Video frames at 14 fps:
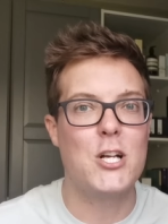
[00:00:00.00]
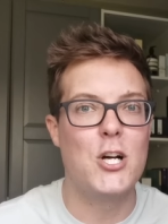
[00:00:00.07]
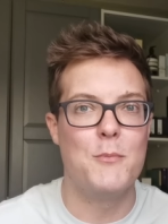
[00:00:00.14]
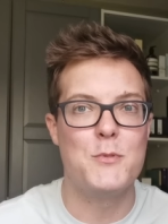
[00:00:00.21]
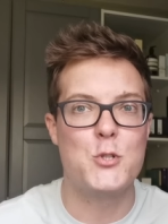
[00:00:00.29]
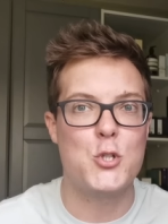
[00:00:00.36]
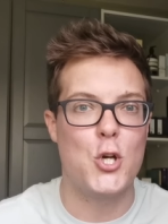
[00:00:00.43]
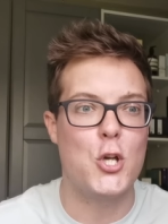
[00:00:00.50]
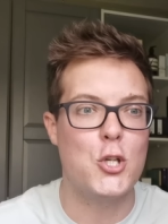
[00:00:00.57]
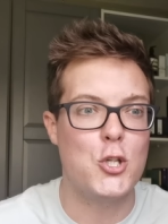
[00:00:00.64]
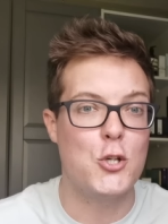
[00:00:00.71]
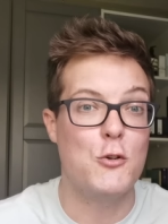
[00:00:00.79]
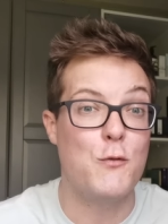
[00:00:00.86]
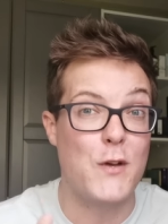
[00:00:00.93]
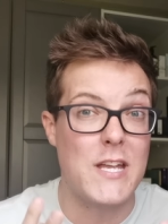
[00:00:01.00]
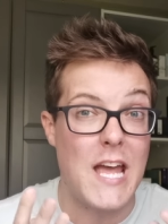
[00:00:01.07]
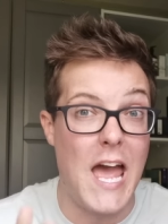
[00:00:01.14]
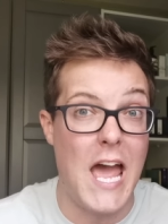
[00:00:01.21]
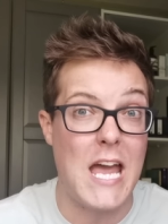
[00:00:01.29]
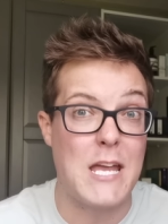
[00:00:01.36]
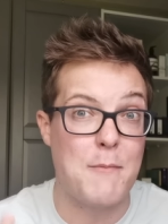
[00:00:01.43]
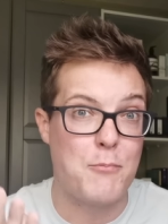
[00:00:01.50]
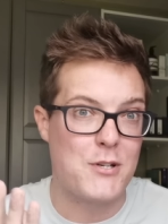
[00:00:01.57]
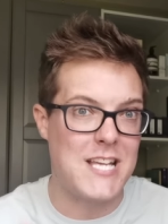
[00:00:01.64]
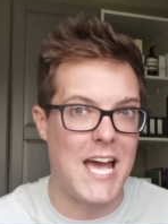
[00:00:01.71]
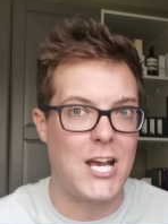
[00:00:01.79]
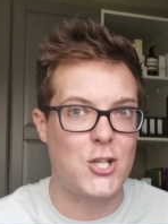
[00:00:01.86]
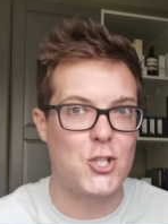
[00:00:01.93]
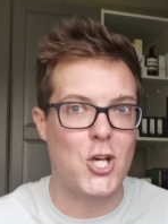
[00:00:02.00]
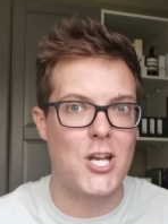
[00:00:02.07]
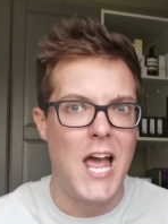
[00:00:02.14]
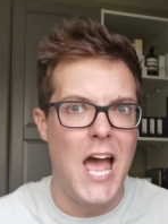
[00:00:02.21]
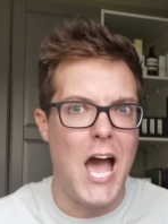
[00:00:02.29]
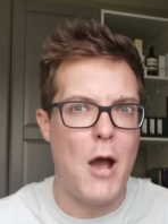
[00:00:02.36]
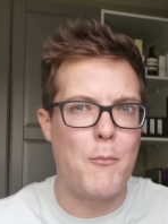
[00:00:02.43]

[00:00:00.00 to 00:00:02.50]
it comes to UVA protection,